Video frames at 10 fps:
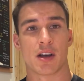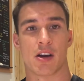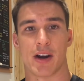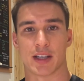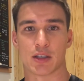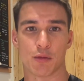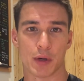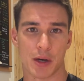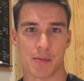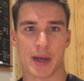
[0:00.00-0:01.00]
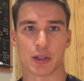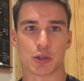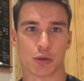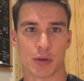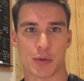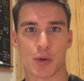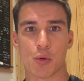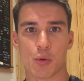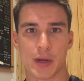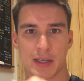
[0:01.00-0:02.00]
All right, so we're going to make sure that we
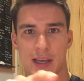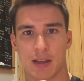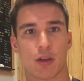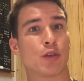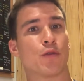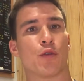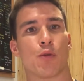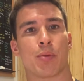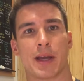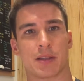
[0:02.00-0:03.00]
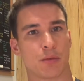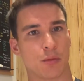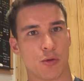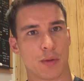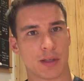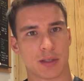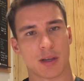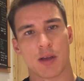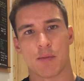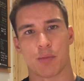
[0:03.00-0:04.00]
always hit those 4 planes of
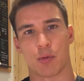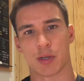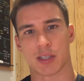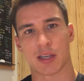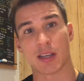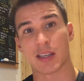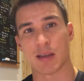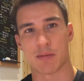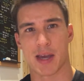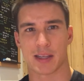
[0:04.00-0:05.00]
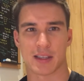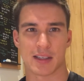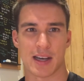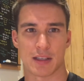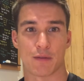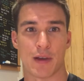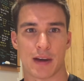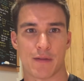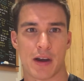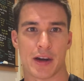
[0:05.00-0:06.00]
movements, but we're just going to keep the exercises
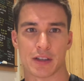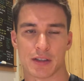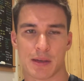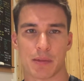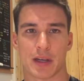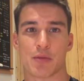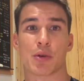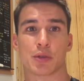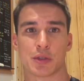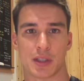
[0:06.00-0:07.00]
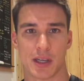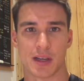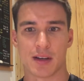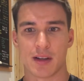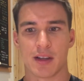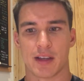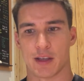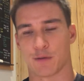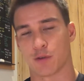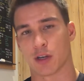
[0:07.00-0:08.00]
fairly varied. So typically what you'll see
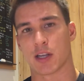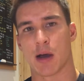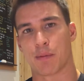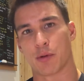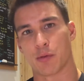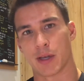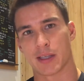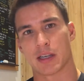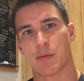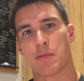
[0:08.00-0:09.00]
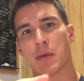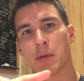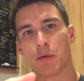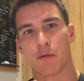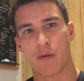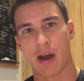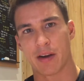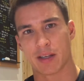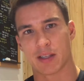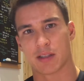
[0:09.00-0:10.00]
is for a couple of weeks, there'll be minimal
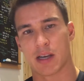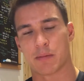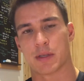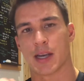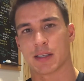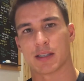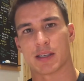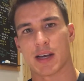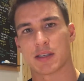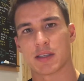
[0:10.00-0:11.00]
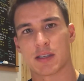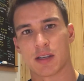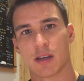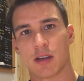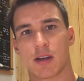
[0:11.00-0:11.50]
variance in terms of the exercises.